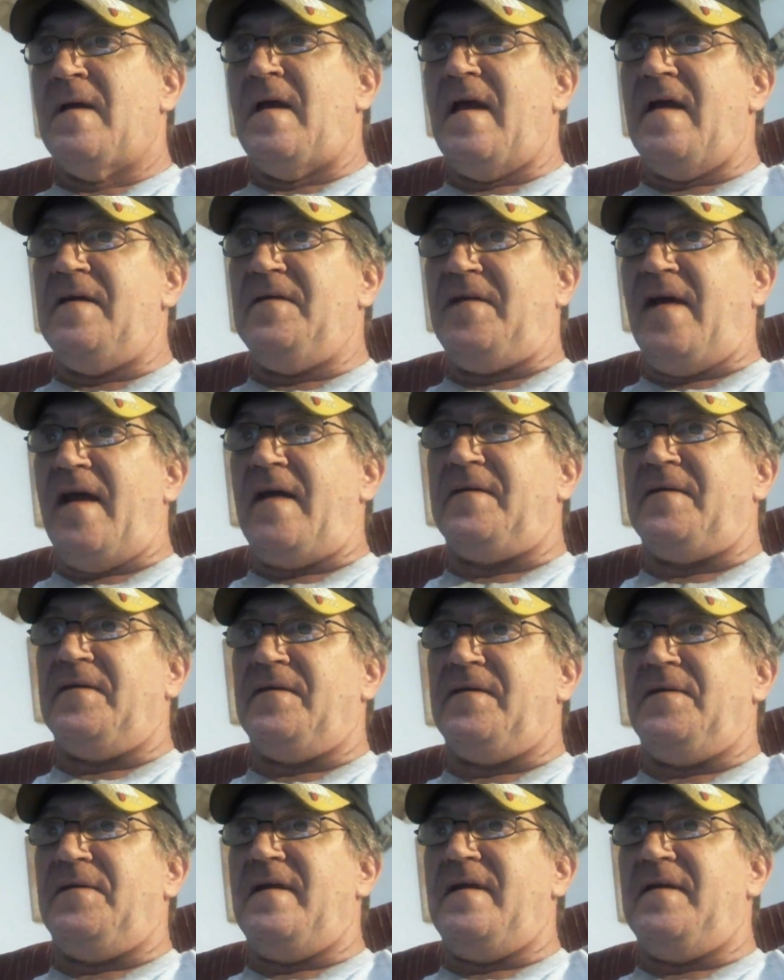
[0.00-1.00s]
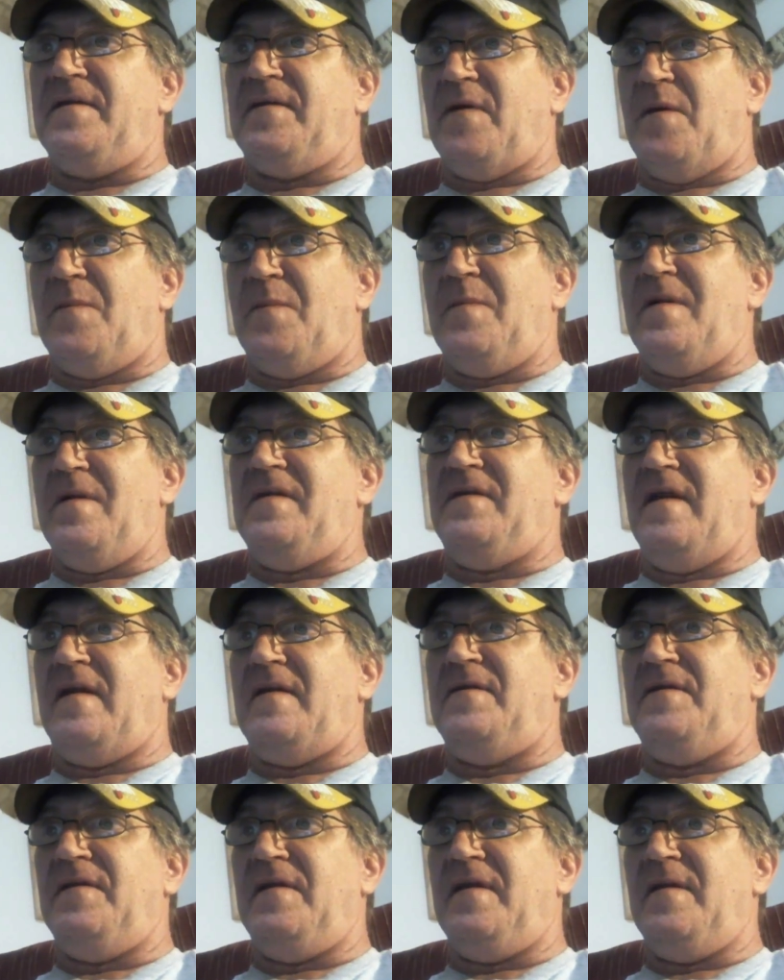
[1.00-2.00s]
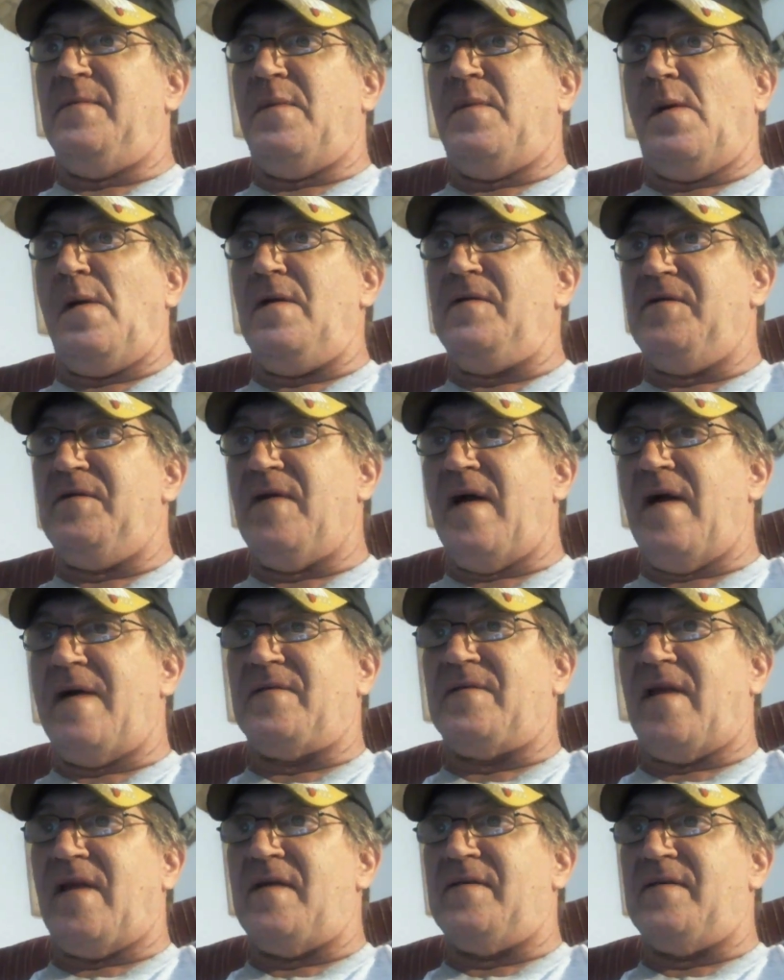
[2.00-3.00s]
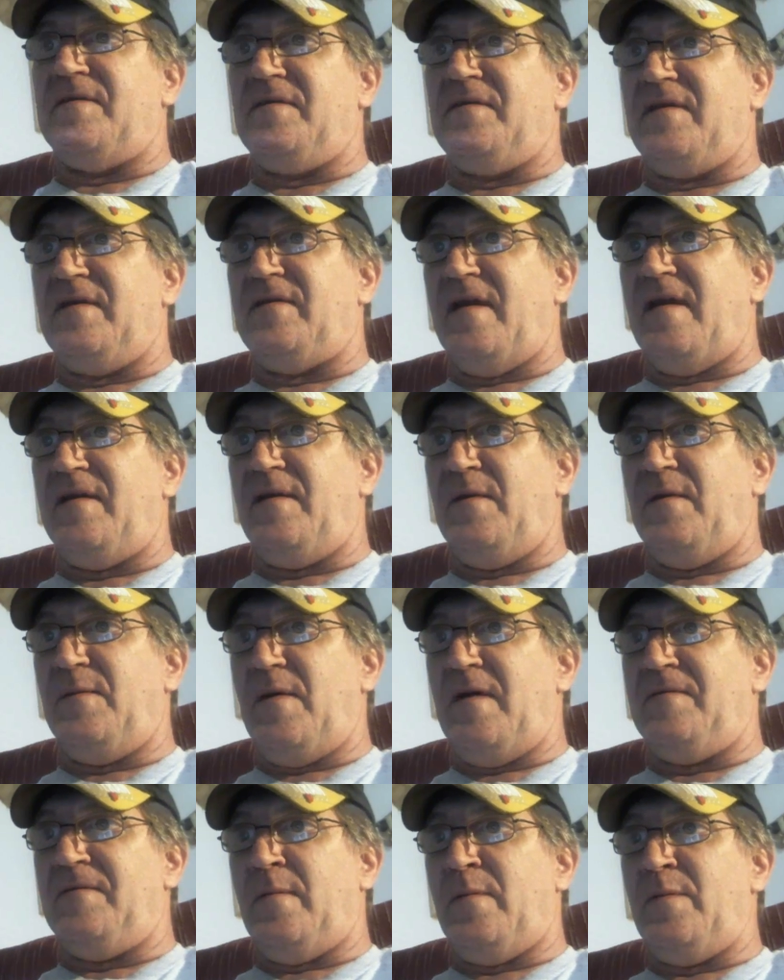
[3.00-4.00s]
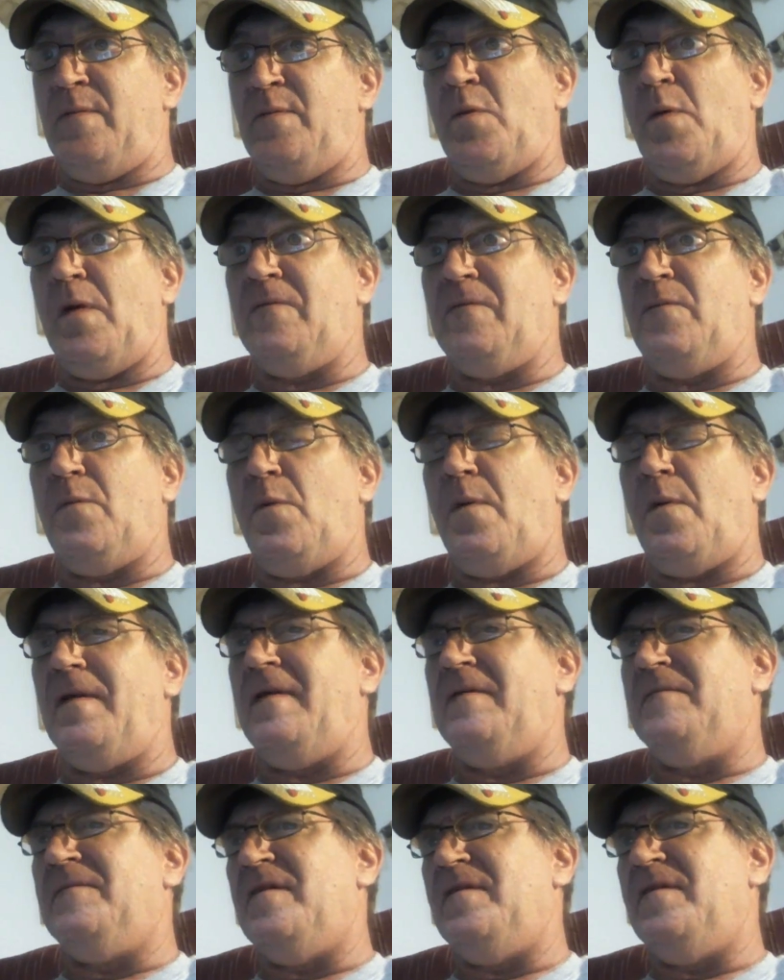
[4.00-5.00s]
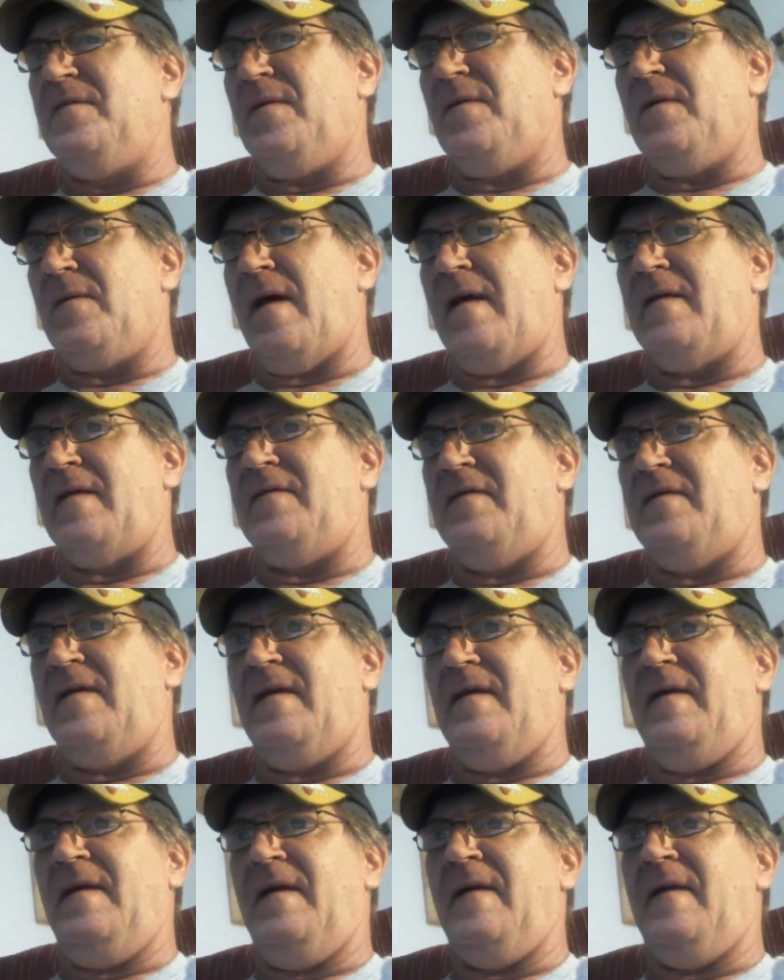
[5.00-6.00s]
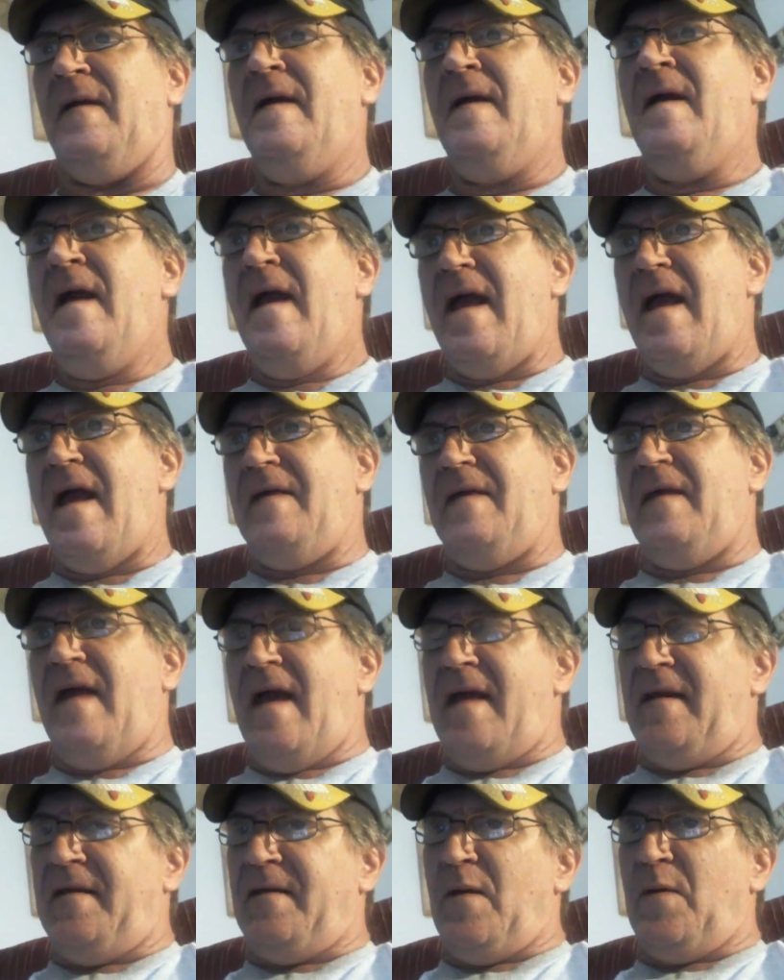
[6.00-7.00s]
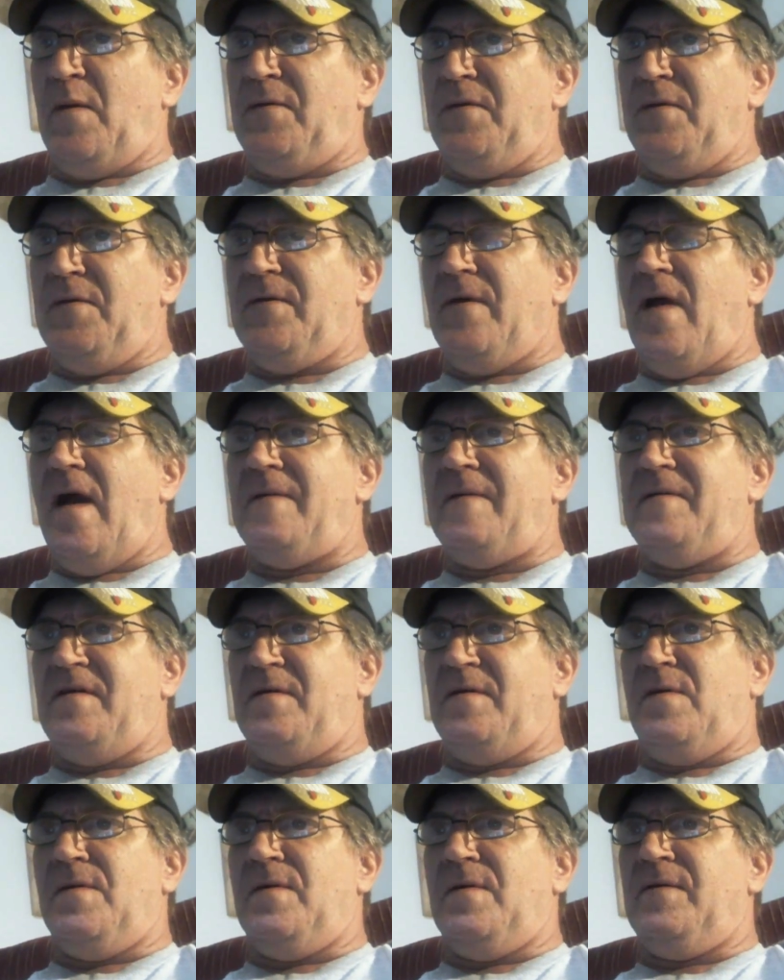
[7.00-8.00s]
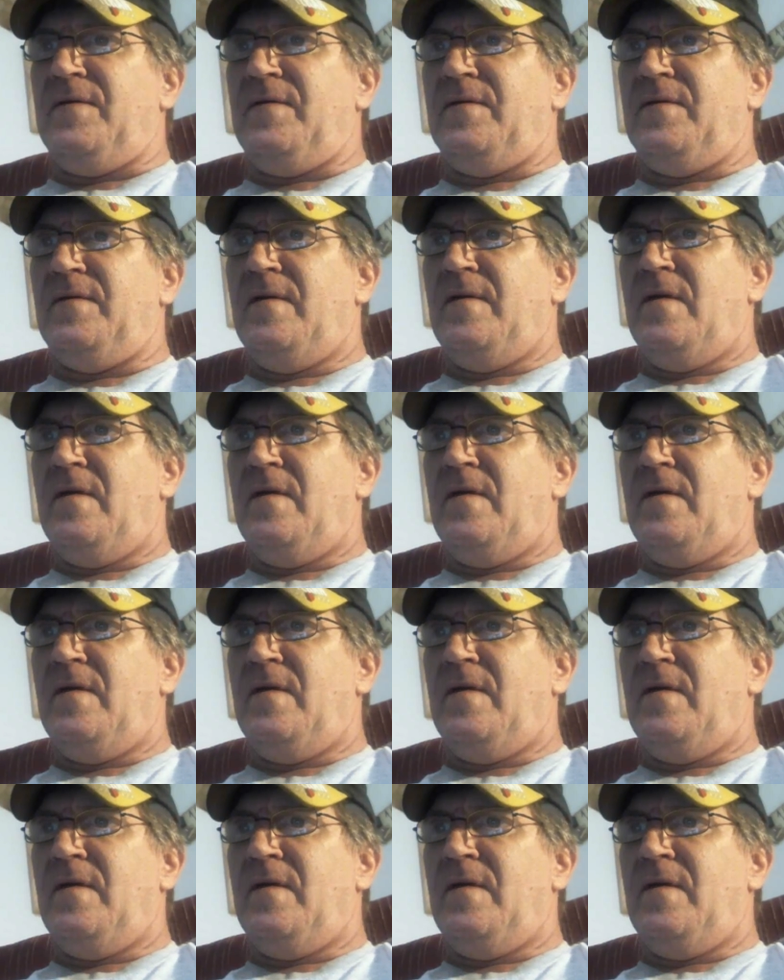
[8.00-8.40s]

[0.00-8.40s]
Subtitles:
In Texas, you get so many tickets, you get points, your driver's license get taken away from you. What if one individual got a ticket here and then had to go do a driving course,